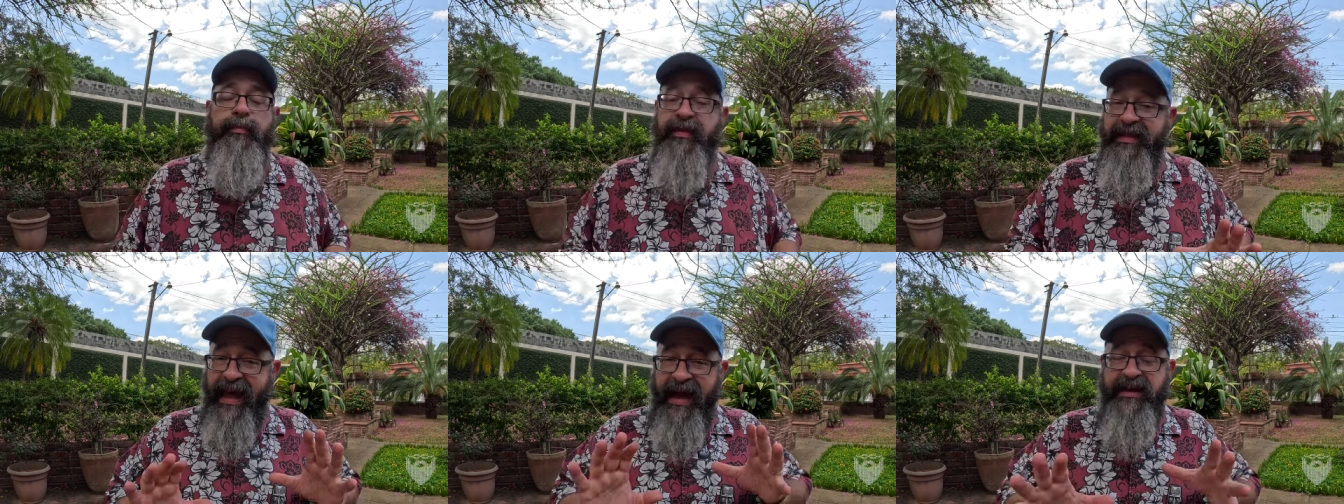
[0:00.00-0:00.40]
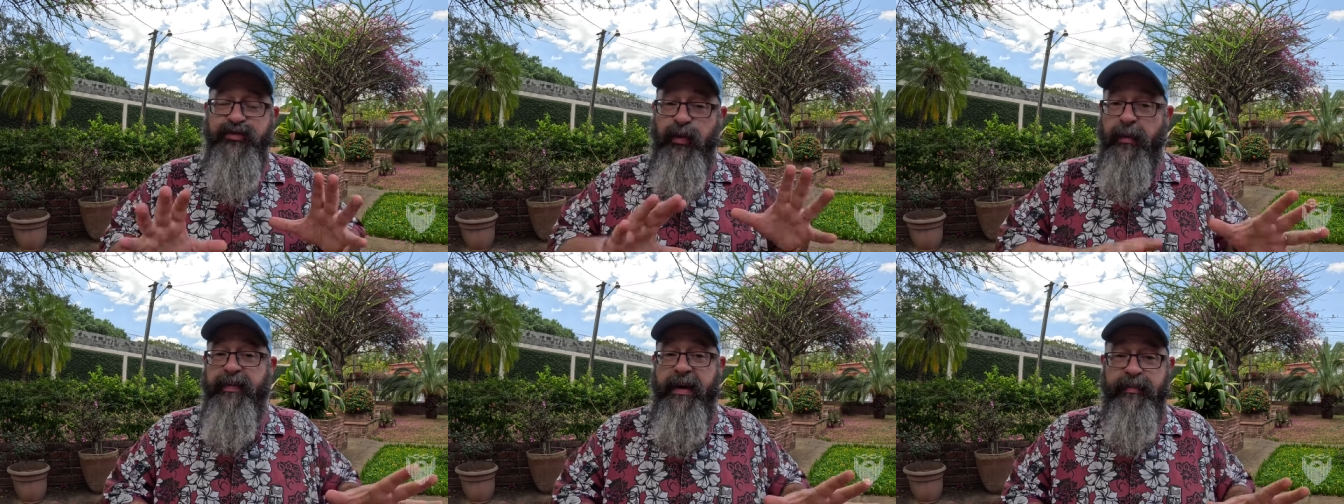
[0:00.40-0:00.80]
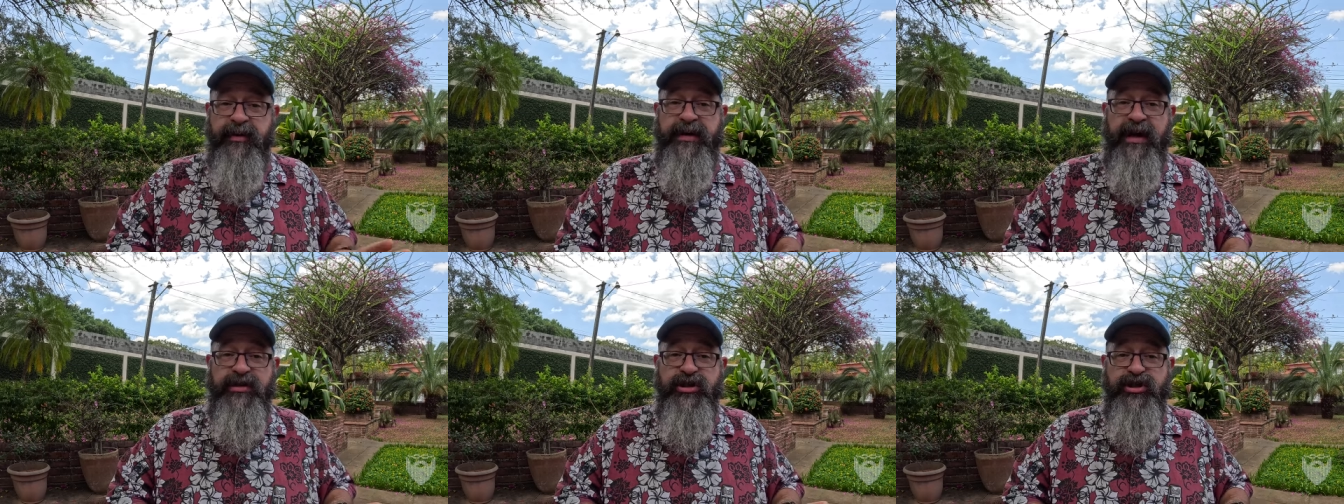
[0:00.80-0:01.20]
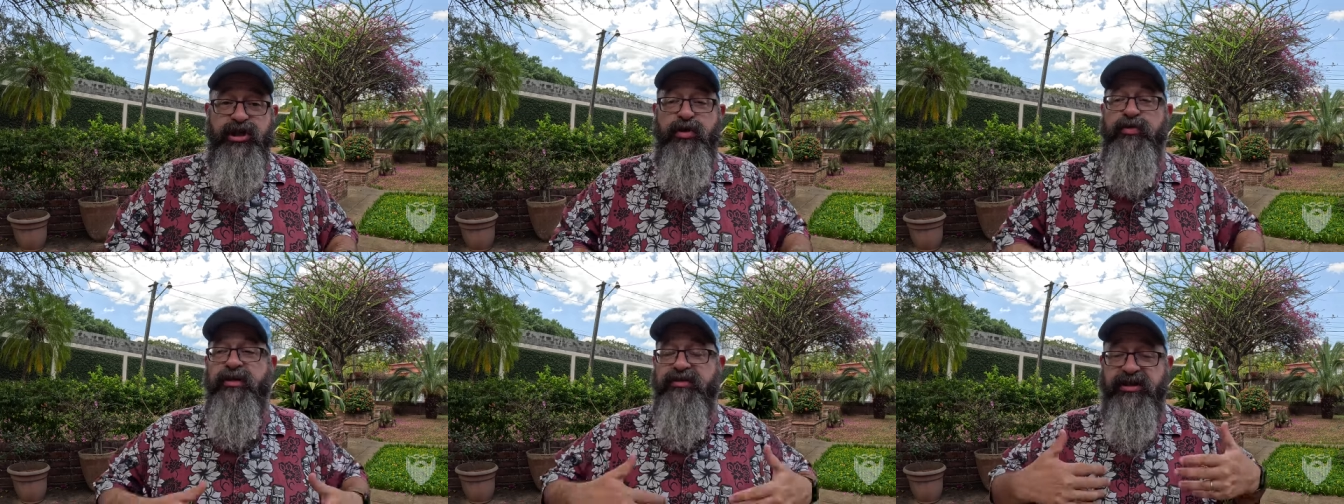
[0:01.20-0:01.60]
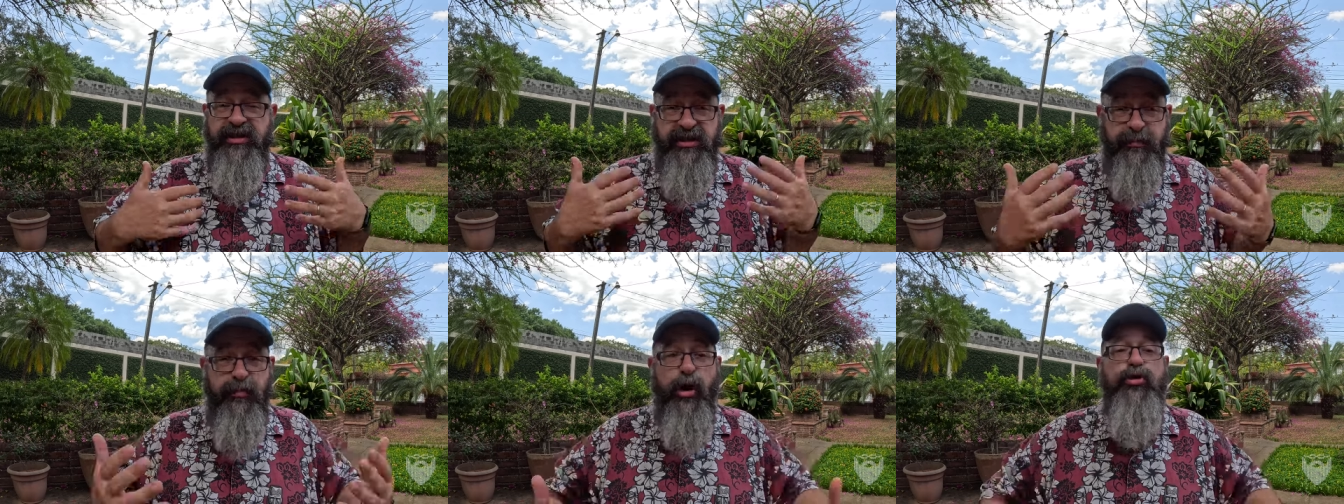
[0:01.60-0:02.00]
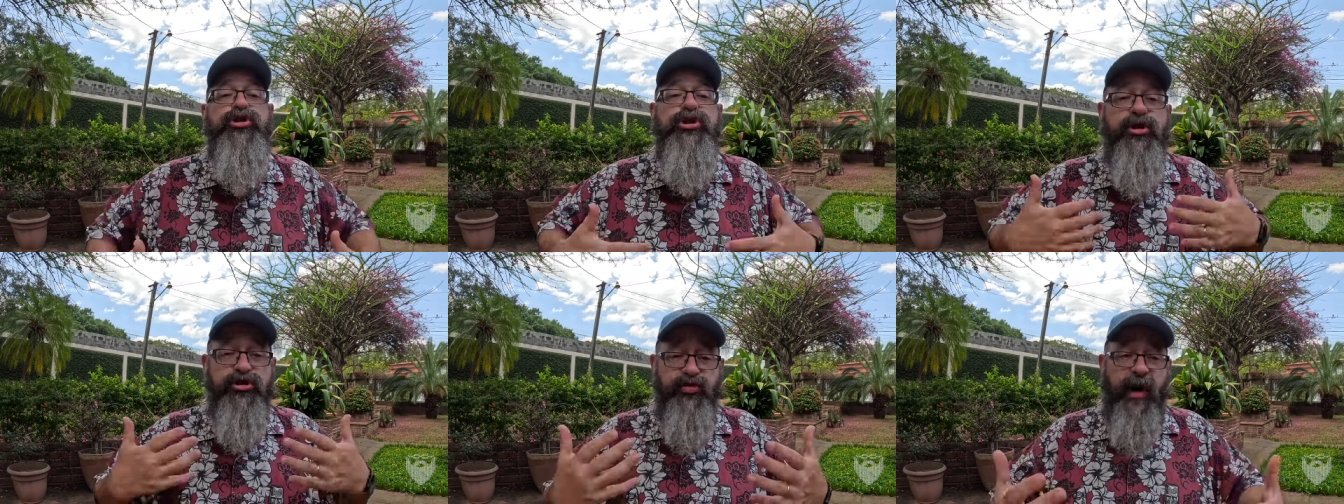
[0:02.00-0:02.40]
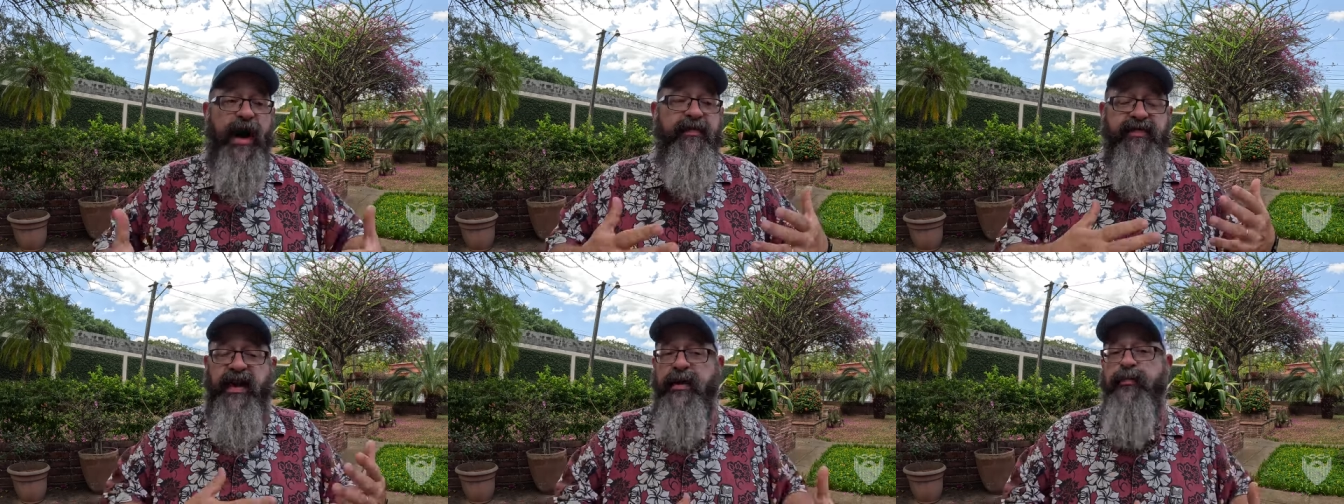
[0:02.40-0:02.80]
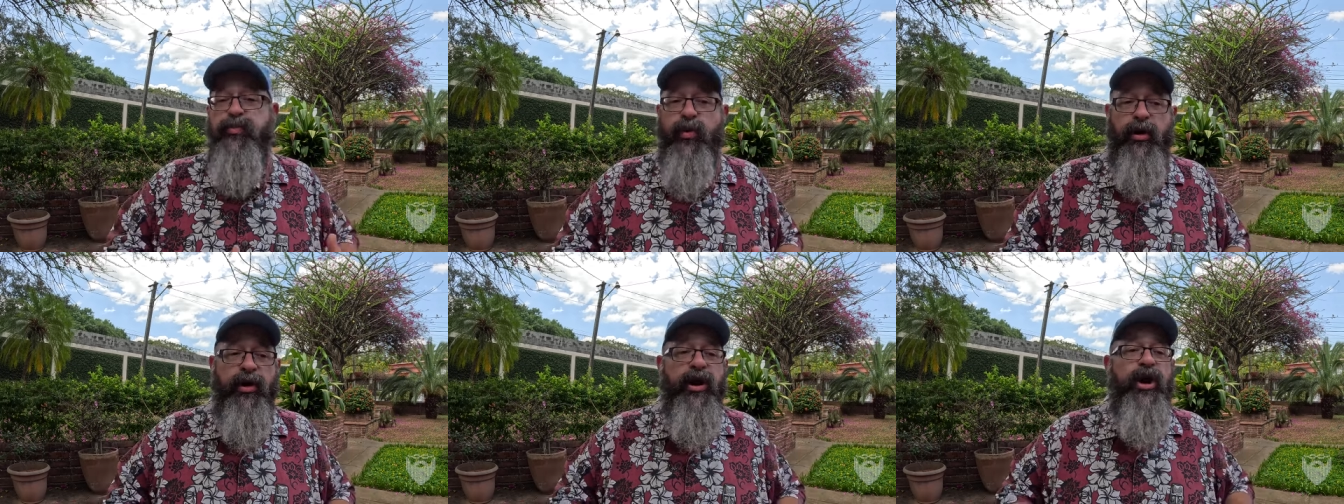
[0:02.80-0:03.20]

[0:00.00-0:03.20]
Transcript: But that is what people tend to do. There's this emotional drive to import,